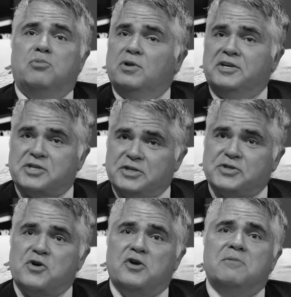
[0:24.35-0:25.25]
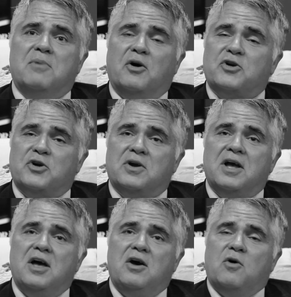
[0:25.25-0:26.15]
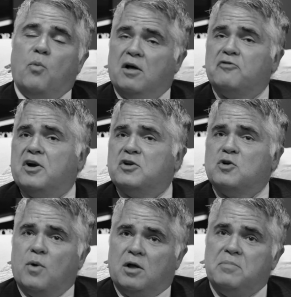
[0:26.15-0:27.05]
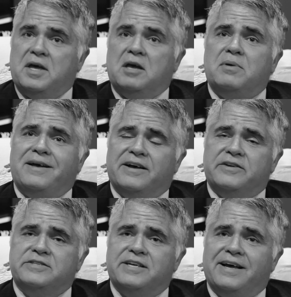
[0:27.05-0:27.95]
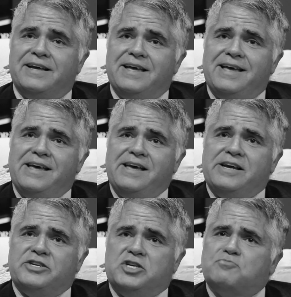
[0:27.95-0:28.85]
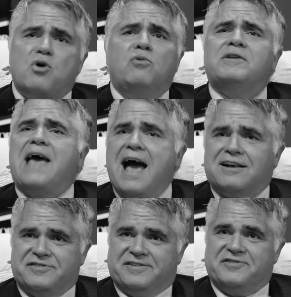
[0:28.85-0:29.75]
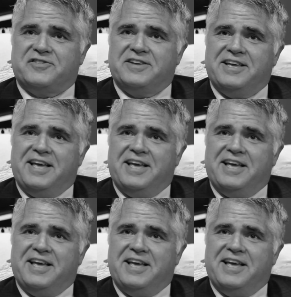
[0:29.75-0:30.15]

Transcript: Boolie's concerned about her welfare and her well-being because uh, she's prone to accidents.